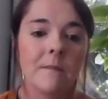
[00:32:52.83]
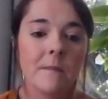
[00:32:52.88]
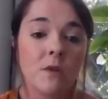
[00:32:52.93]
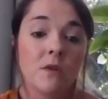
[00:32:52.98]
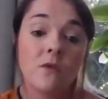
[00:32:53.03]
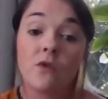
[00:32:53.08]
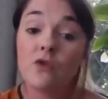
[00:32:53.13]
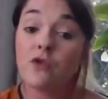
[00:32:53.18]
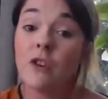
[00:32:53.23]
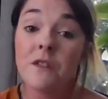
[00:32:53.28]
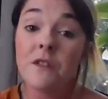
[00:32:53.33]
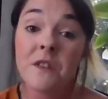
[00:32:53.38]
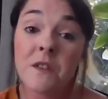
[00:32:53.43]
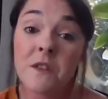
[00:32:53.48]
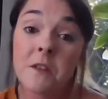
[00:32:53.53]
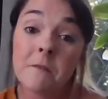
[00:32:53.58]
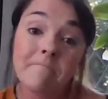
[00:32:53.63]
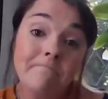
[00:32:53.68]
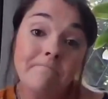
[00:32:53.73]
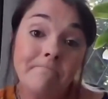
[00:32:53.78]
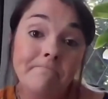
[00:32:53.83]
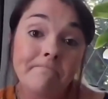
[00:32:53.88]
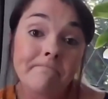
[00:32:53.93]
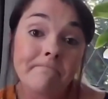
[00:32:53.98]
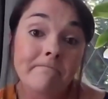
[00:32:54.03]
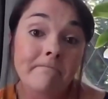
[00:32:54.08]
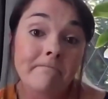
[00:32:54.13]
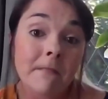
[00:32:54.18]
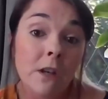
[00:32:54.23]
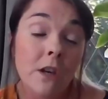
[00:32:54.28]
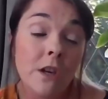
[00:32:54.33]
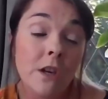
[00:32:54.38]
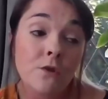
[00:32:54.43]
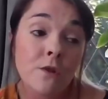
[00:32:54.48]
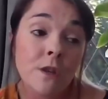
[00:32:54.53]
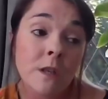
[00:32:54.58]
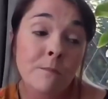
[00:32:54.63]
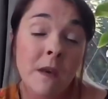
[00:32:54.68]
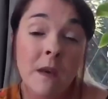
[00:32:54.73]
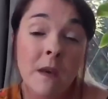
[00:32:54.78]
Trust. Do you
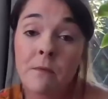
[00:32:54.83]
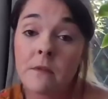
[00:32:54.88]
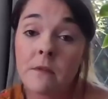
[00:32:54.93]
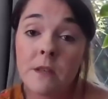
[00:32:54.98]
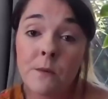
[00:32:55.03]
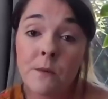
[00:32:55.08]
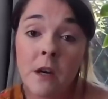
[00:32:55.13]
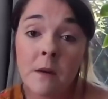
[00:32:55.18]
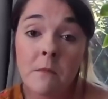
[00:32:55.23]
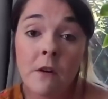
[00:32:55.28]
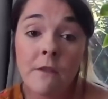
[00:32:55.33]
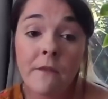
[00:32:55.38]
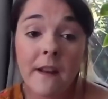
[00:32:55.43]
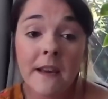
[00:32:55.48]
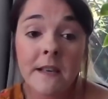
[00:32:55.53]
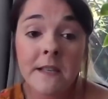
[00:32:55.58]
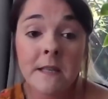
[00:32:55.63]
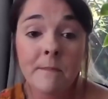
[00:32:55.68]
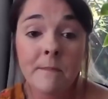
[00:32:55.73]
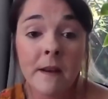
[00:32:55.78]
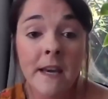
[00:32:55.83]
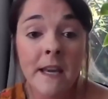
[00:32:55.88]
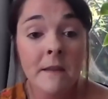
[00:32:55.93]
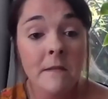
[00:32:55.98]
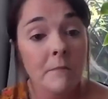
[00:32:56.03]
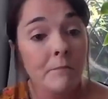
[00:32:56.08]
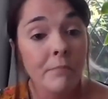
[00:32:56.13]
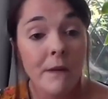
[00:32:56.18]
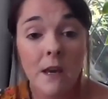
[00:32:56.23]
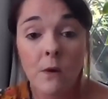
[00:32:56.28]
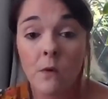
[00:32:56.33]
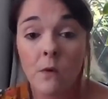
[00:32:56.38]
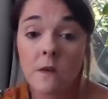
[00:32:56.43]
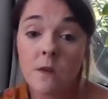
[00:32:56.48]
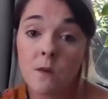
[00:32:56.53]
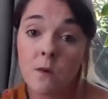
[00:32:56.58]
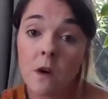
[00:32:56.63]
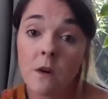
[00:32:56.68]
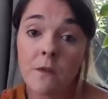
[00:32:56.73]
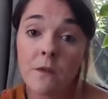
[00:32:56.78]
trust people to work more flexibly? Big one
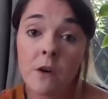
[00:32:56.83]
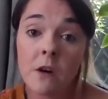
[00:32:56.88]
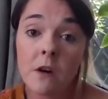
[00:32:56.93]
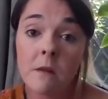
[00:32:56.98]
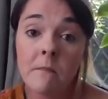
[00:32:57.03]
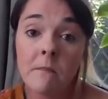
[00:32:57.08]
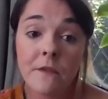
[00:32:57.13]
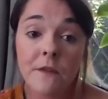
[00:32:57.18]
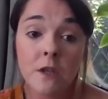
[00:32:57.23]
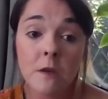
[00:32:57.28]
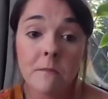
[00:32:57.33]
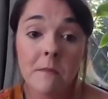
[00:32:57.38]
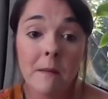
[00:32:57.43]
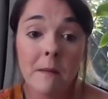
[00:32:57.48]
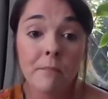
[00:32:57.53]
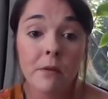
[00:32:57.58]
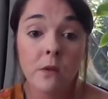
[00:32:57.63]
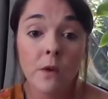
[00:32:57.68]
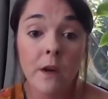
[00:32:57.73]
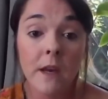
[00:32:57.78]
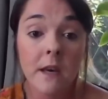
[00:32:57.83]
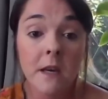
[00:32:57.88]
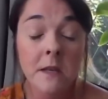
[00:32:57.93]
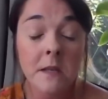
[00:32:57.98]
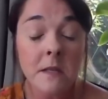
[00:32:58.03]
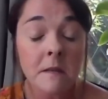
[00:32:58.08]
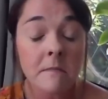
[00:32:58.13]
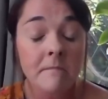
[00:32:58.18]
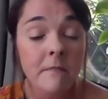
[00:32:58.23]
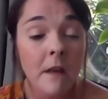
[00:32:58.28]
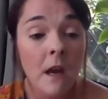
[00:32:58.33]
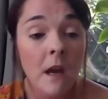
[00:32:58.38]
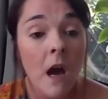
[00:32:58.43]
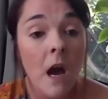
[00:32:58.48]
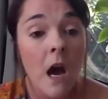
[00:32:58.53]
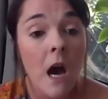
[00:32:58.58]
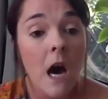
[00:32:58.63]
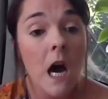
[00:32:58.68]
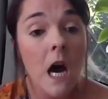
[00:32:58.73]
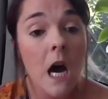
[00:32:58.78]
to overcome for some employers.
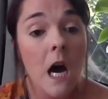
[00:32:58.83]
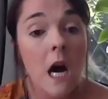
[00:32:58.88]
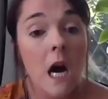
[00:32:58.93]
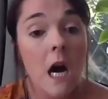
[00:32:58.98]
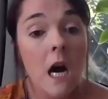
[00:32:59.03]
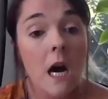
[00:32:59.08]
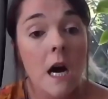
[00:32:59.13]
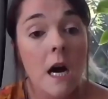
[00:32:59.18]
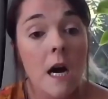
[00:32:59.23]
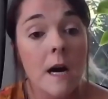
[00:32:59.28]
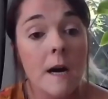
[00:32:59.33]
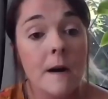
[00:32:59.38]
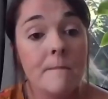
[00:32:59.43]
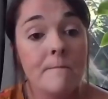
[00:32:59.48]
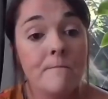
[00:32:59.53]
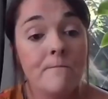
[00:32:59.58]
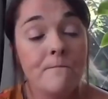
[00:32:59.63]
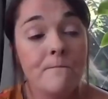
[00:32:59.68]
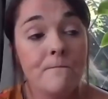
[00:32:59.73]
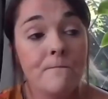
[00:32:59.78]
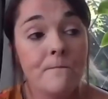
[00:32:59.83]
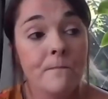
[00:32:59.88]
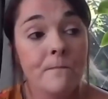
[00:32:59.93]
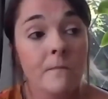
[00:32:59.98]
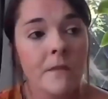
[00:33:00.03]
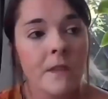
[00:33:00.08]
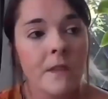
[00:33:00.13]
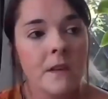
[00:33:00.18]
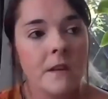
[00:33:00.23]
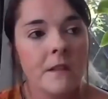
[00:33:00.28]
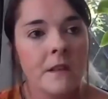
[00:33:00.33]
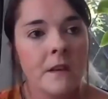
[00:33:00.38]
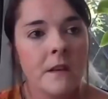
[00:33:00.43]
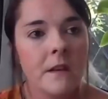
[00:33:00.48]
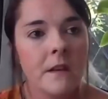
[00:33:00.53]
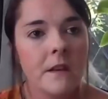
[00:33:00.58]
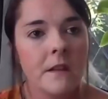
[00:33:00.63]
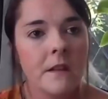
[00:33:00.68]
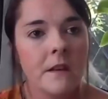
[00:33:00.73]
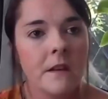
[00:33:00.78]
The
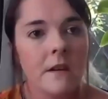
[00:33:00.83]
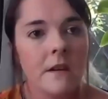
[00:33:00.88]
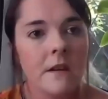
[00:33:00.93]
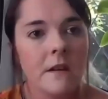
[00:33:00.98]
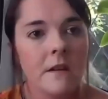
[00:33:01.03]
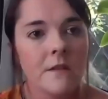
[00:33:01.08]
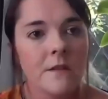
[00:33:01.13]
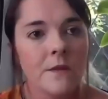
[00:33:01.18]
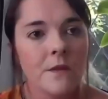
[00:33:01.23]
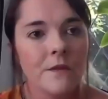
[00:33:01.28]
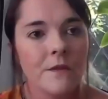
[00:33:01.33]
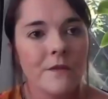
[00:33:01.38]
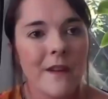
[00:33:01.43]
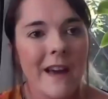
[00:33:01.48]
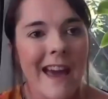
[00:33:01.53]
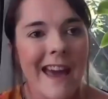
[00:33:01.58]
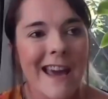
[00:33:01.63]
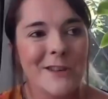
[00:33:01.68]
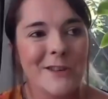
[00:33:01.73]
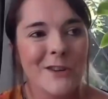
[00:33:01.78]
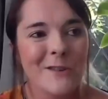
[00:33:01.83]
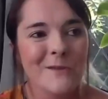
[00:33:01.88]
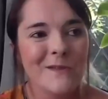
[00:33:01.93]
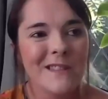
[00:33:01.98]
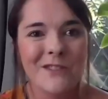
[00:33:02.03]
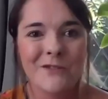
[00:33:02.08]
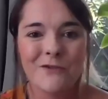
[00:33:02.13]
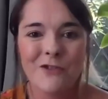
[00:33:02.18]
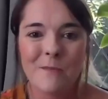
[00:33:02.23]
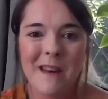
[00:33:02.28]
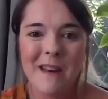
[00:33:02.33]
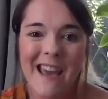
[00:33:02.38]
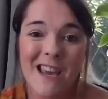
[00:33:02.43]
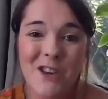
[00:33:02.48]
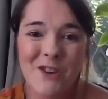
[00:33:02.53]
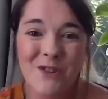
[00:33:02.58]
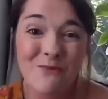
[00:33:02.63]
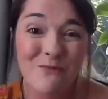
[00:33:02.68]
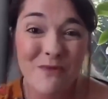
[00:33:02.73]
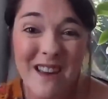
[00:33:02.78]
sort of age-old
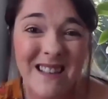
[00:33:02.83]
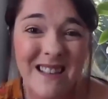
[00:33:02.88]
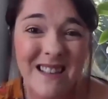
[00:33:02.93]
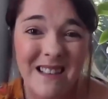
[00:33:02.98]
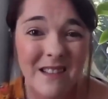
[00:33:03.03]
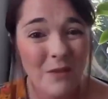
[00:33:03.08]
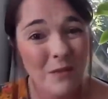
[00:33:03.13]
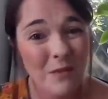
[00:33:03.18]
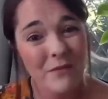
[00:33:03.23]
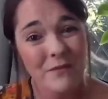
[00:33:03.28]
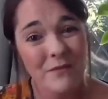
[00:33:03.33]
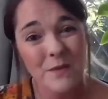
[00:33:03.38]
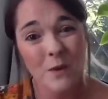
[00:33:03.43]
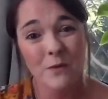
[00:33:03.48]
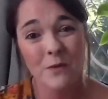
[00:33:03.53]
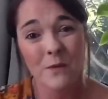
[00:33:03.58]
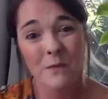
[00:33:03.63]
discrimination risk that we've sort of